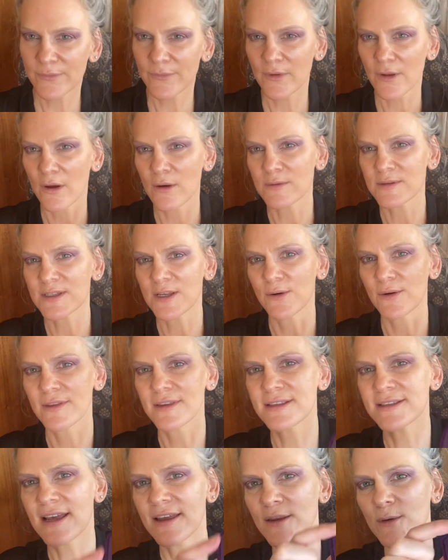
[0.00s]
Oh, sorry,
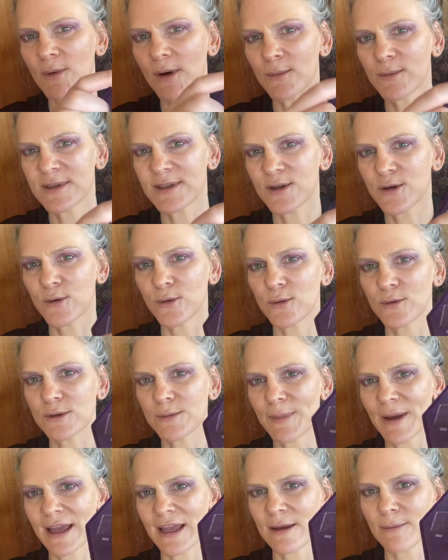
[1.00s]
this other one was called
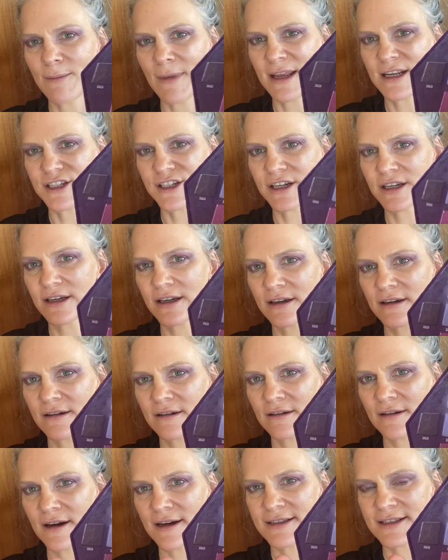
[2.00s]
Pink Magic.
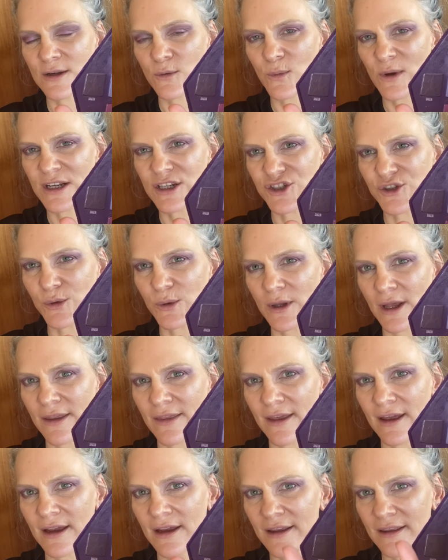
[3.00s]
I said Wet Jewel, I
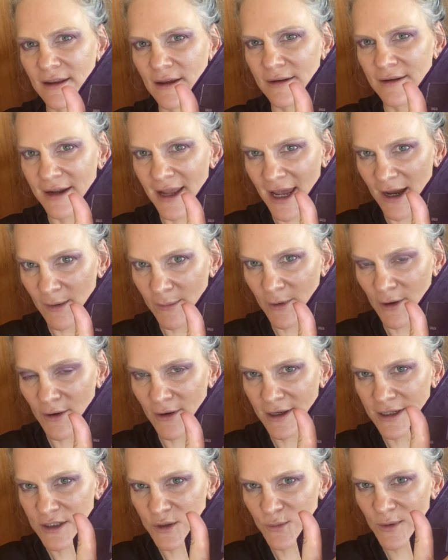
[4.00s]
think. Now I'm going
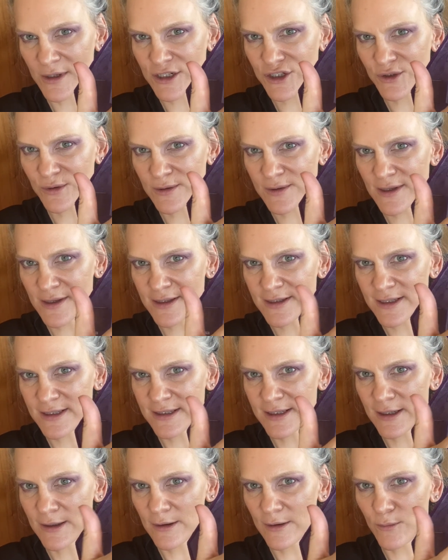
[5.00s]
into Wet Jewel, so this is
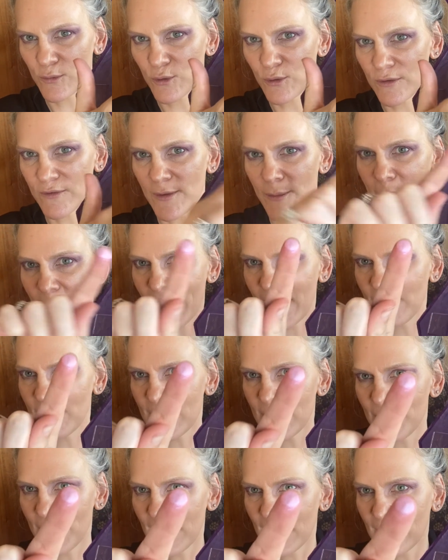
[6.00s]
the more of a
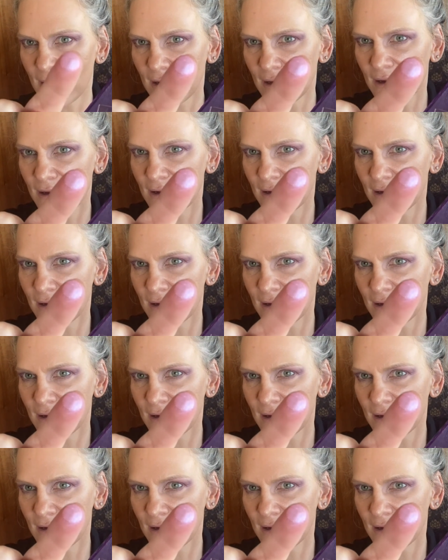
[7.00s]
baby pink.